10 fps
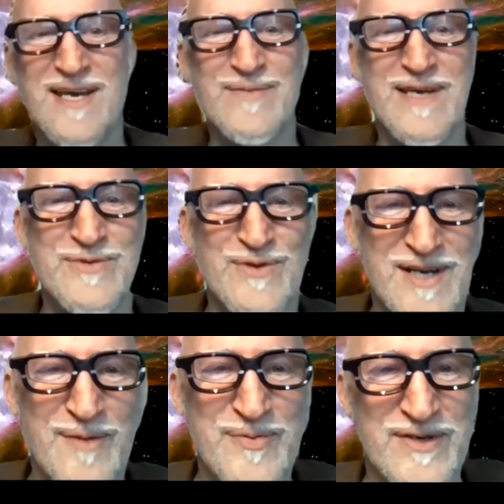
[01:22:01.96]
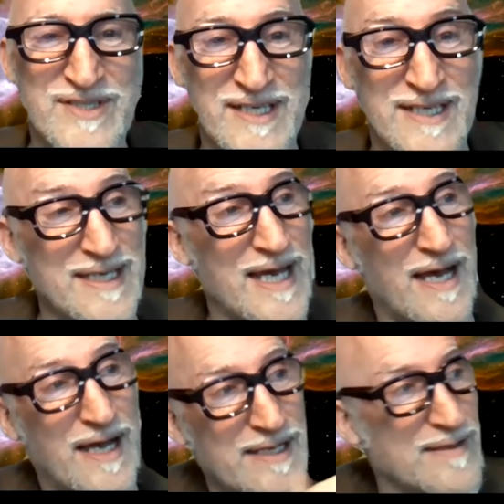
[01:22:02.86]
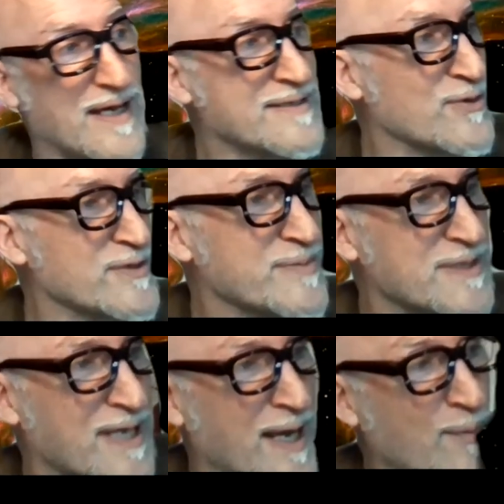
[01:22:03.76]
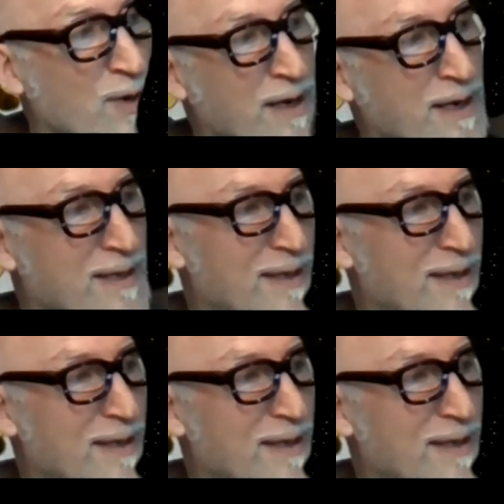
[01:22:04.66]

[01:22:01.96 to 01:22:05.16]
coming up to a carpenter and saying, "Yeah, I, I told you about the hammer.